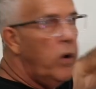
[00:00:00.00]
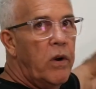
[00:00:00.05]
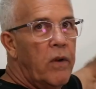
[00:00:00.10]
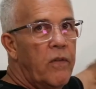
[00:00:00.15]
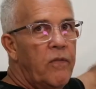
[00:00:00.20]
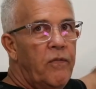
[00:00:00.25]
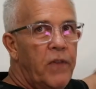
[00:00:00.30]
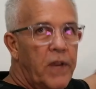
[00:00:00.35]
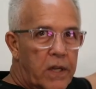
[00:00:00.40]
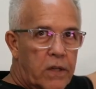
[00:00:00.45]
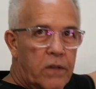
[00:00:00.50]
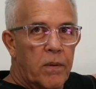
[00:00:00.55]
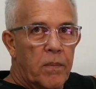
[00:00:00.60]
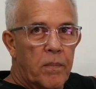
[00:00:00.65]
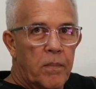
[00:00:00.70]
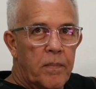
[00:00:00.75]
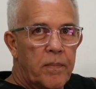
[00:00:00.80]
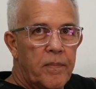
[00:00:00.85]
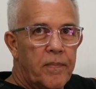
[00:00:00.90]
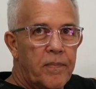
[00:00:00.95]
a
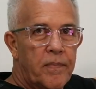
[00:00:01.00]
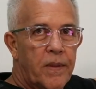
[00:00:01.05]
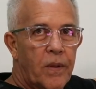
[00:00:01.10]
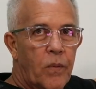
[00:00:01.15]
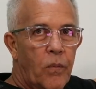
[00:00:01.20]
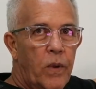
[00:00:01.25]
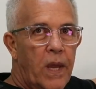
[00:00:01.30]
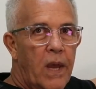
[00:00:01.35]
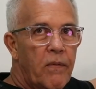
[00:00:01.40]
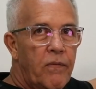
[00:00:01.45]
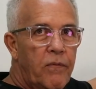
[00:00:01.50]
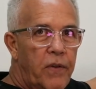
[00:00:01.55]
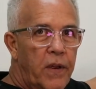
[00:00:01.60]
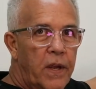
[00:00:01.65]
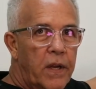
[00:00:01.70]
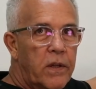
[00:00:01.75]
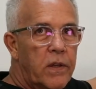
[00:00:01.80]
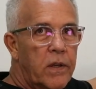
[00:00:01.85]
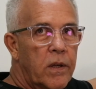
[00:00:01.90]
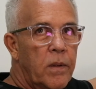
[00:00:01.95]
victim. We are
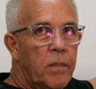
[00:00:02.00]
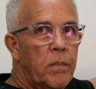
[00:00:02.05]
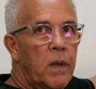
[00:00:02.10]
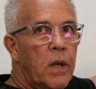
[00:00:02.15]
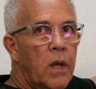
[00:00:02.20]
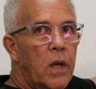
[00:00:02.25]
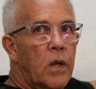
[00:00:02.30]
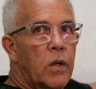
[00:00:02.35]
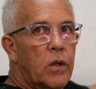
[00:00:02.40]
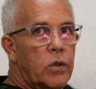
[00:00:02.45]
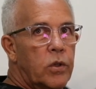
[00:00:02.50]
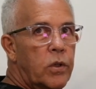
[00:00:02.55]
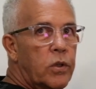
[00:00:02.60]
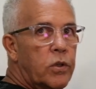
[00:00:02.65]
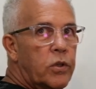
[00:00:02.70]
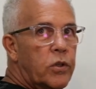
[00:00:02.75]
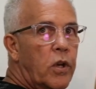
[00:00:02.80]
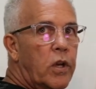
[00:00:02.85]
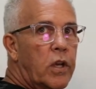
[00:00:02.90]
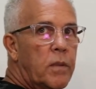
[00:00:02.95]
victim to the
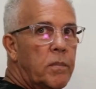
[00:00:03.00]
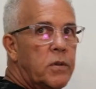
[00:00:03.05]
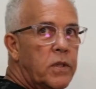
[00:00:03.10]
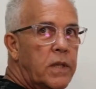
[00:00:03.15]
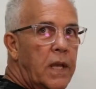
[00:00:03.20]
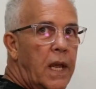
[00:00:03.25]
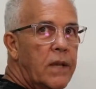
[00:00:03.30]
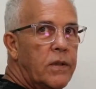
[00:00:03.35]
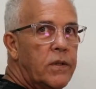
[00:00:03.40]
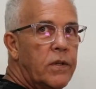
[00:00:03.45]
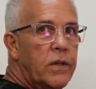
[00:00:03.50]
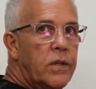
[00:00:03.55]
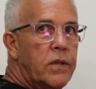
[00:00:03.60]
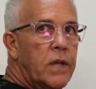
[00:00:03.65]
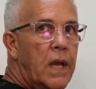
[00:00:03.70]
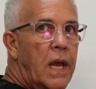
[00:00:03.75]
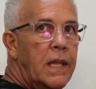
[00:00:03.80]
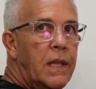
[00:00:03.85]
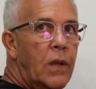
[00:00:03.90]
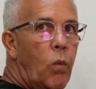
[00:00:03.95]
circumstances
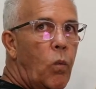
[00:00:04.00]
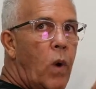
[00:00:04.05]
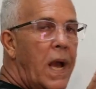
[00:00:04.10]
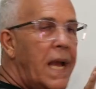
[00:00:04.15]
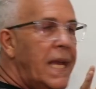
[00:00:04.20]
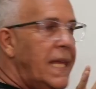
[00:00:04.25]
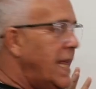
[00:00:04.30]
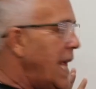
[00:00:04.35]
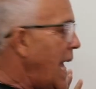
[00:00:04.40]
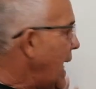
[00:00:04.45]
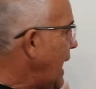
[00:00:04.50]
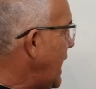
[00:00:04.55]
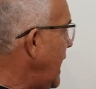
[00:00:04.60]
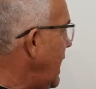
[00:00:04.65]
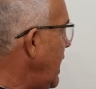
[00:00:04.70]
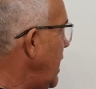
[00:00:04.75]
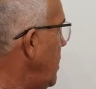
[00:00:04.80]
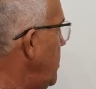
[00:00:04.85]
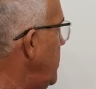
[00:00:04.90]
and the way that kingdom